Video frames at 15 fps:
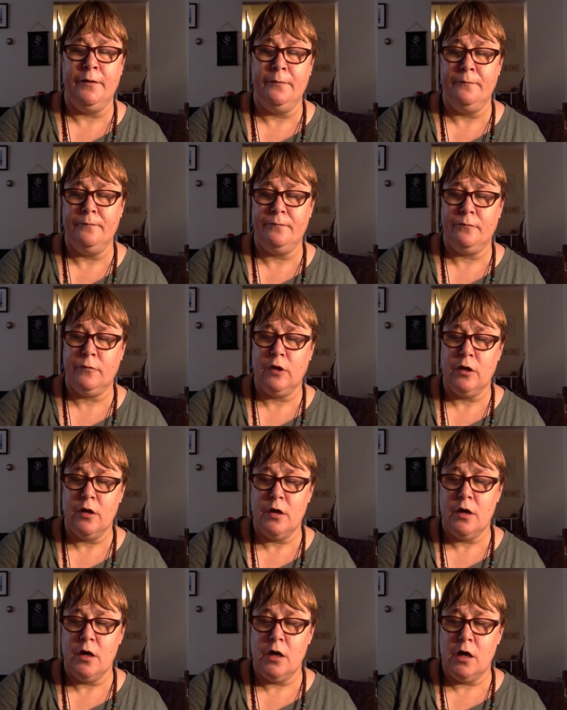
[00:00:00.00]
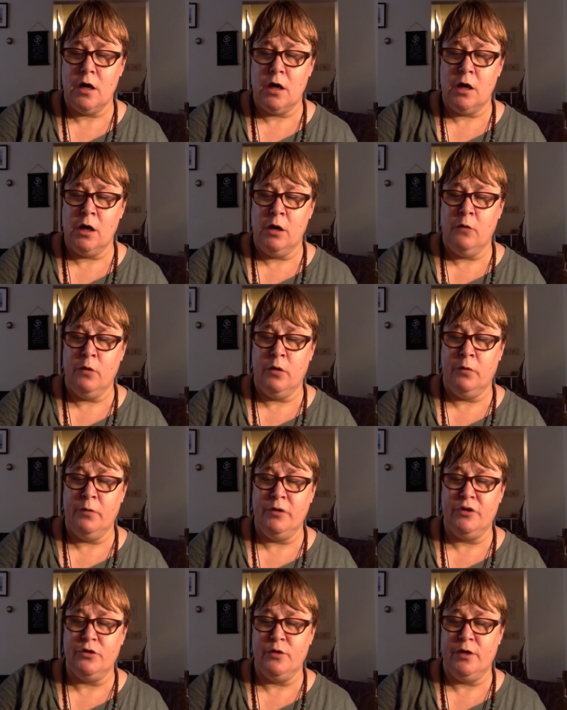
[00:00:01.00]
I will be
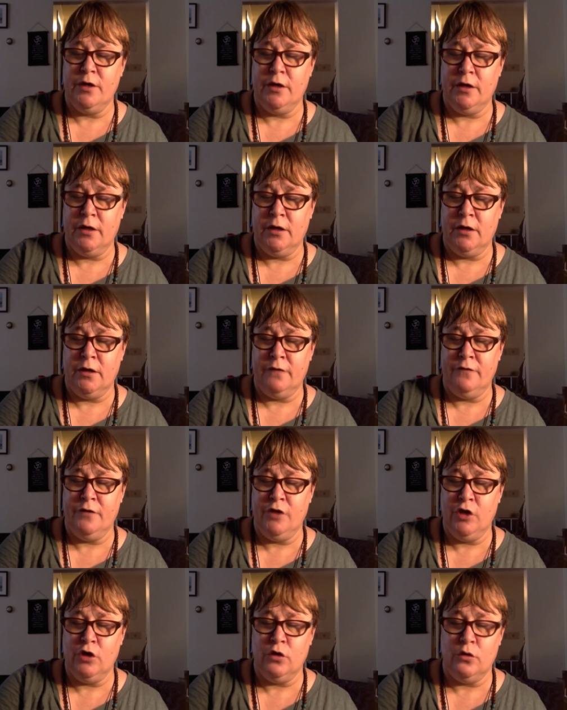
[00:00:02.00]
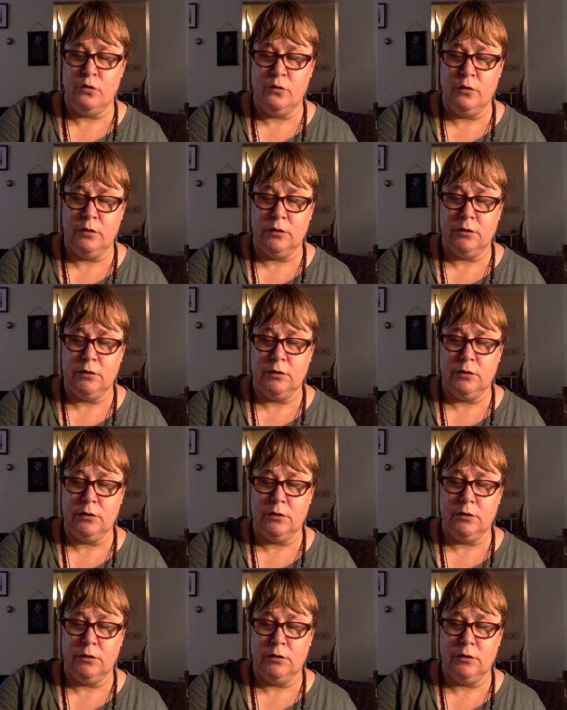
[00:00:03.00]
doing a video